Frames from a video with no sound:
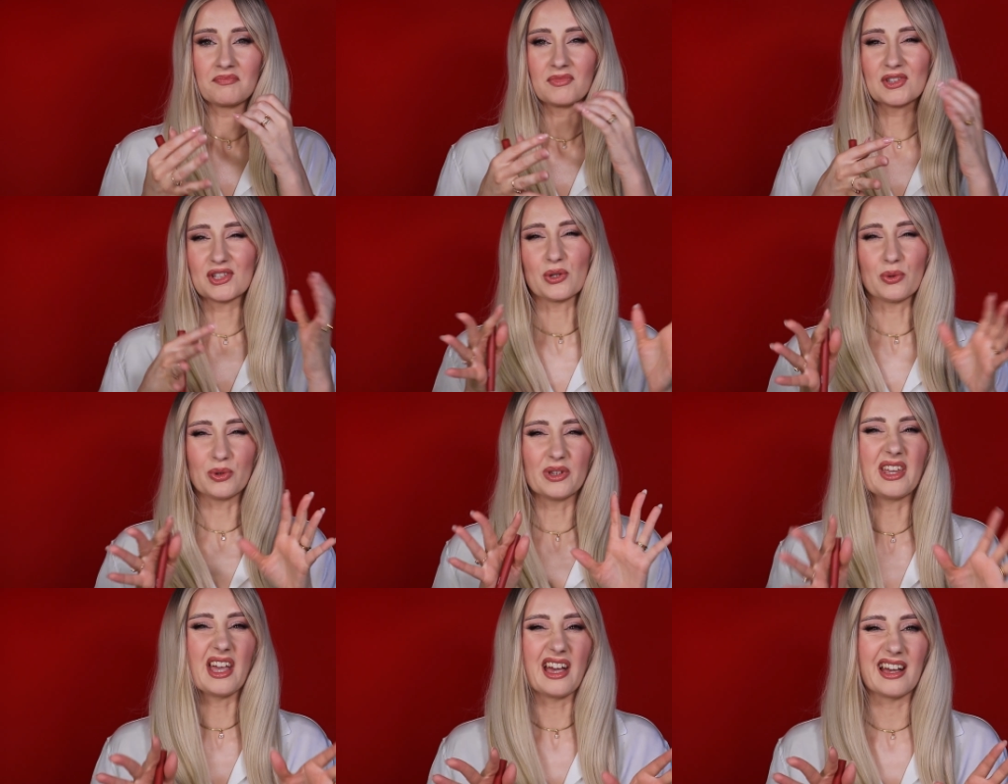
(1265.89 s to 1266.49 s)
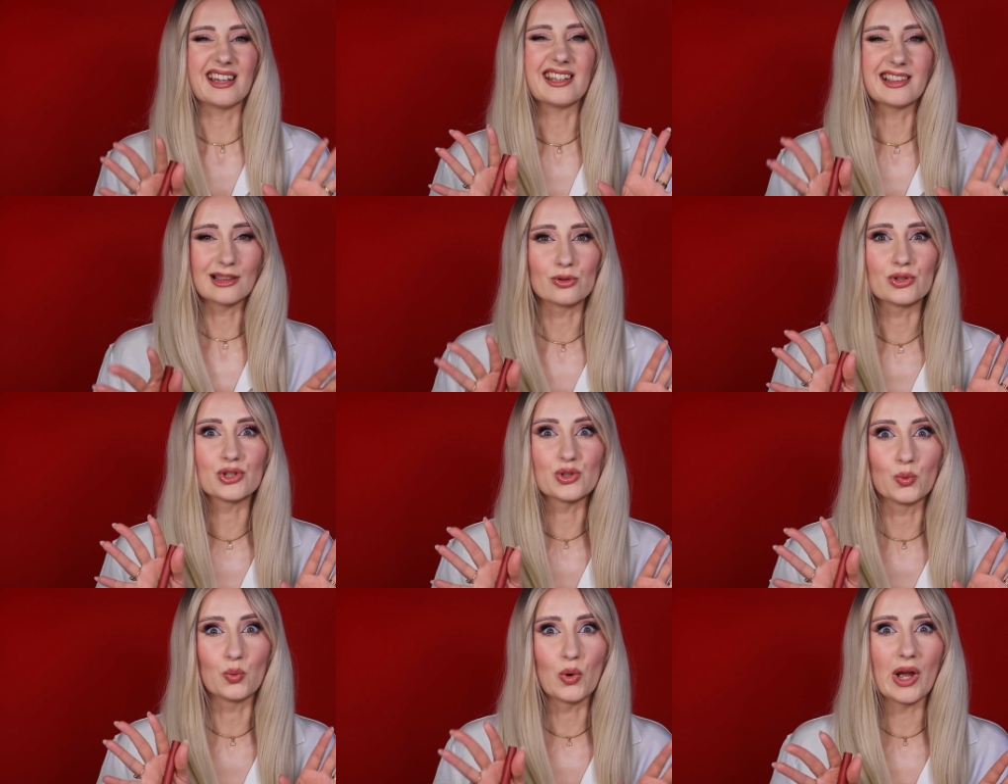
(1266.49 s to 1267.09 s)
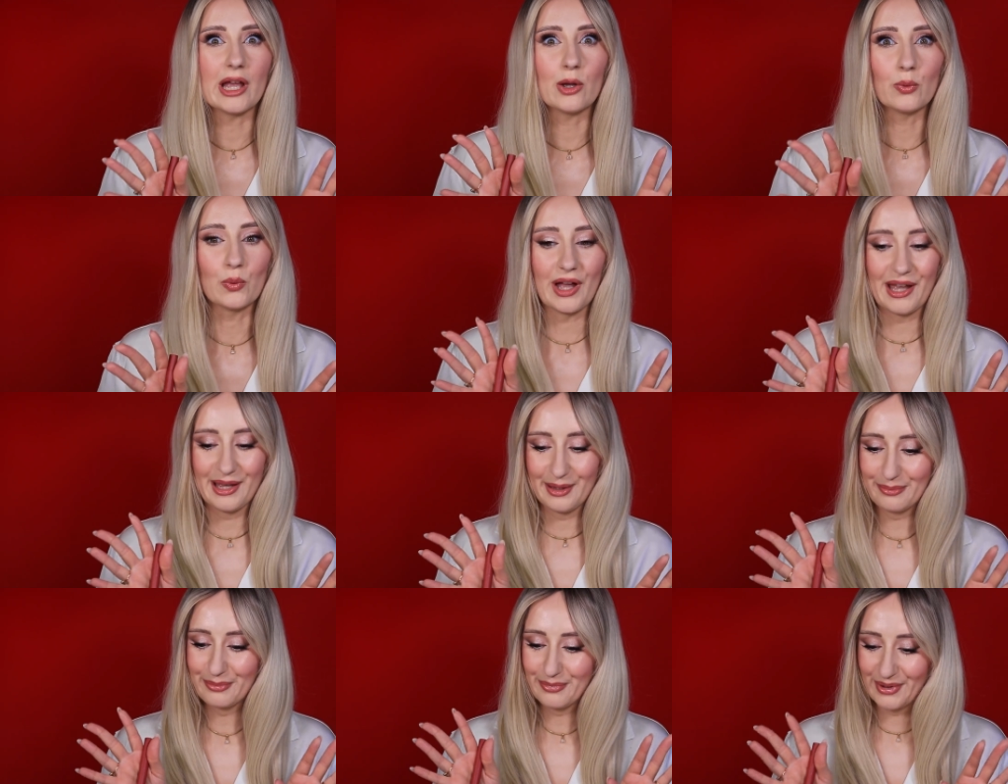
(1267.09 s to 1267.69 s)
so yeah, it looks way
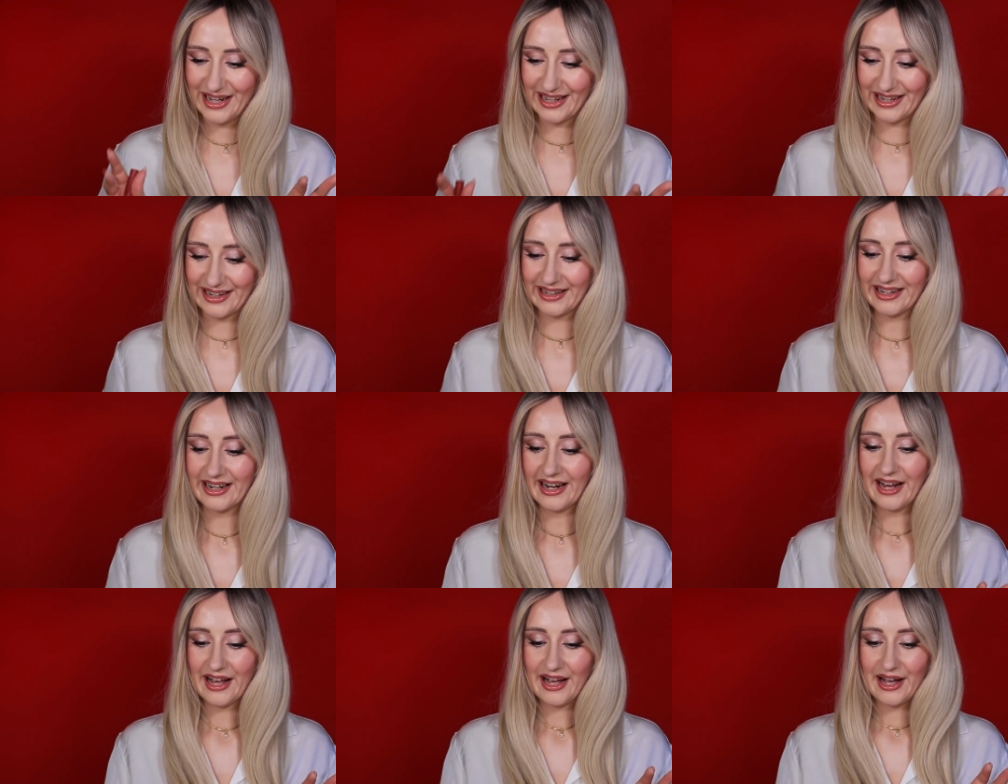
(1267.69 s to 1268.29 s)
better.